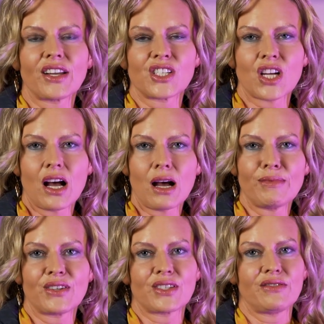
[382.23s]
and a job
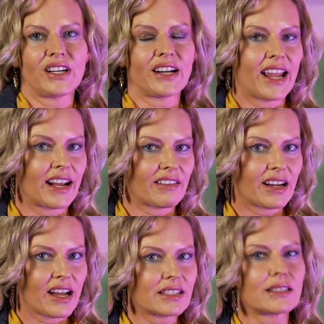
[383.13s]
and there's a very angry
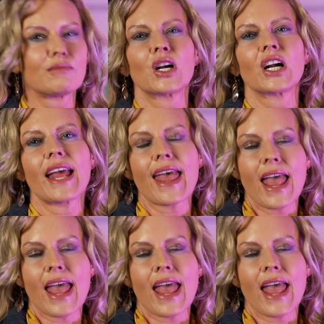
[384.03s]
customer